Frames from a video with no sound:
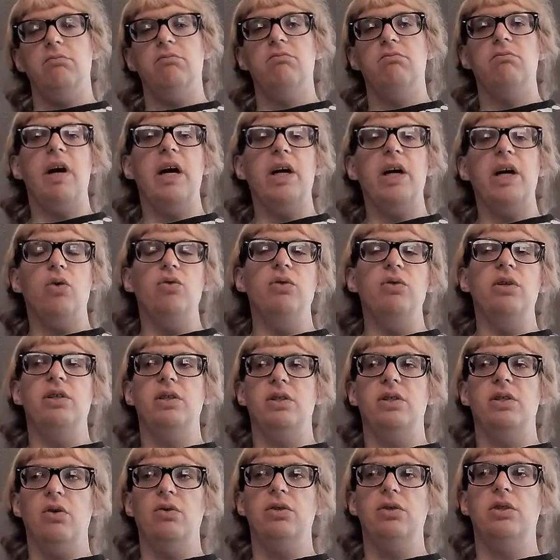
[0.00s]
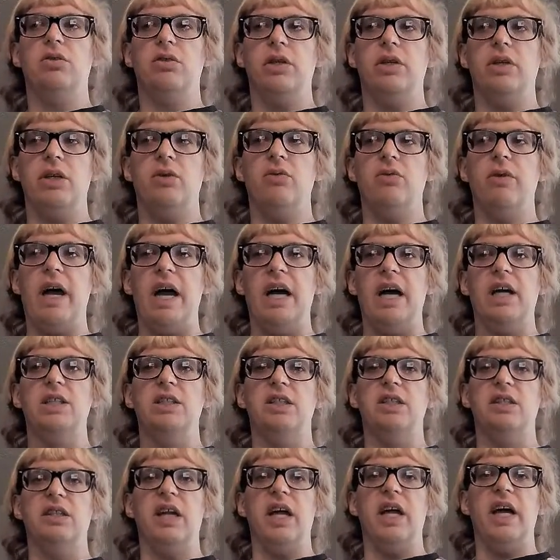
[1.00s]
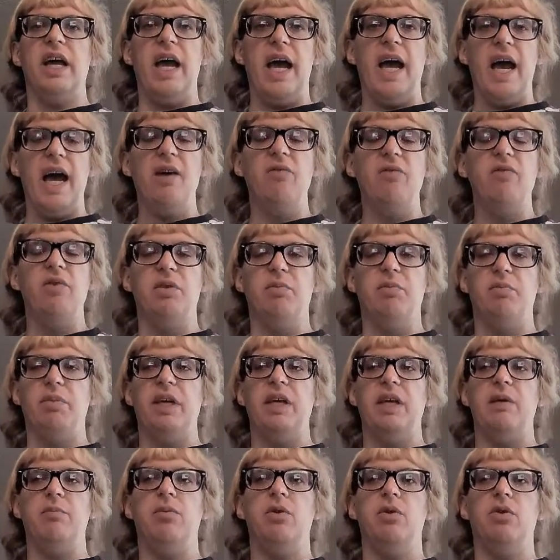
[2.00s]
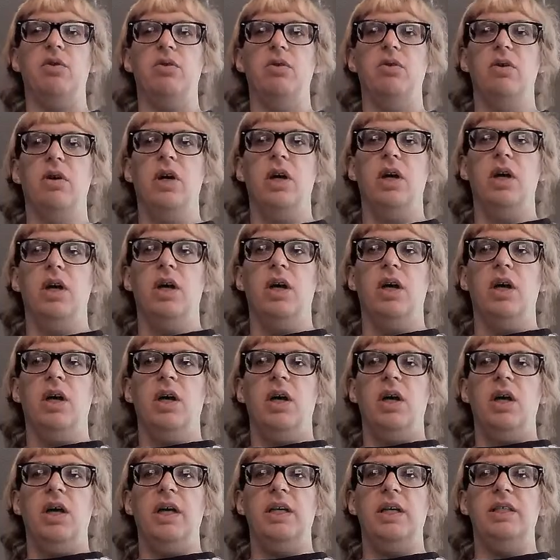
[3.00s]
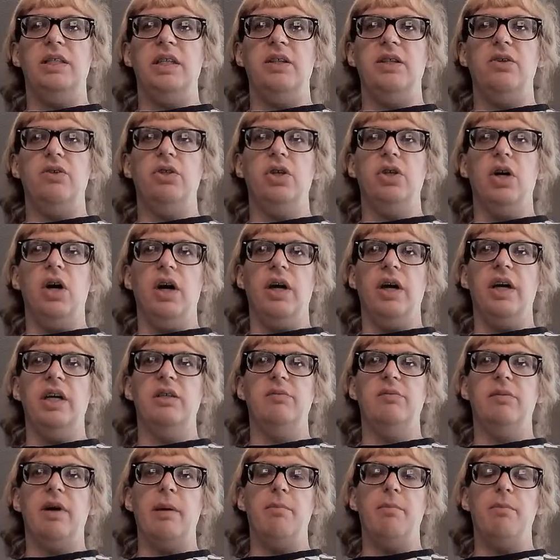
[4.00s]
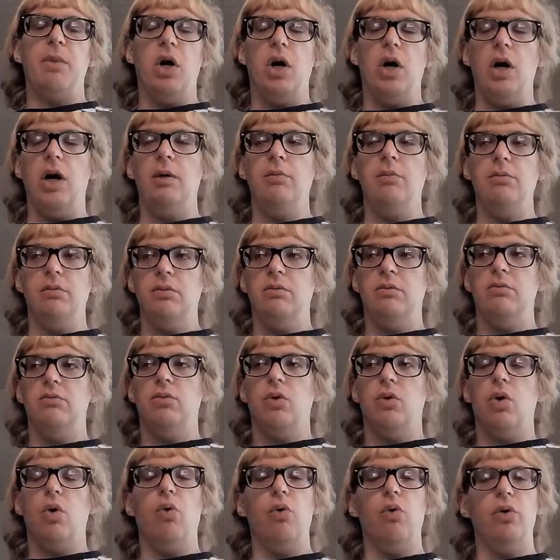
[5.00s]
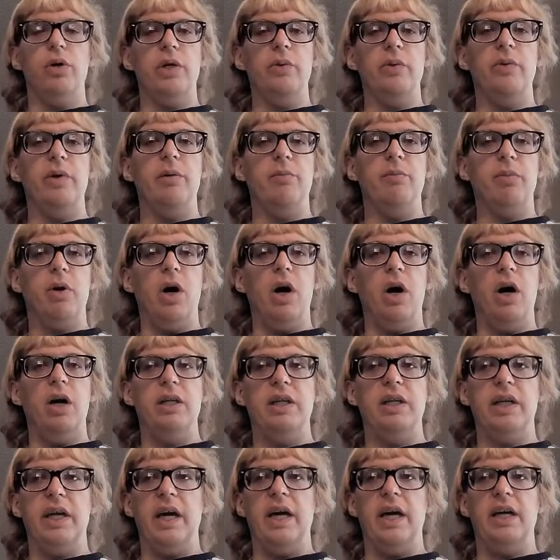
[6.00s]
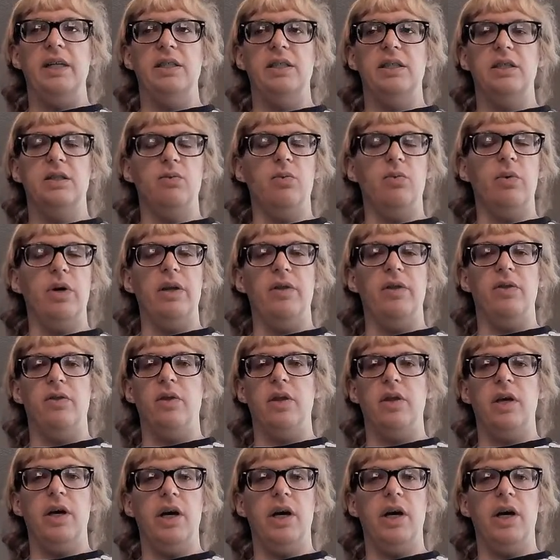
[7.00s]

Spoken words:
My only social interaction that I have with people is either talking to my mom or doing podcasts with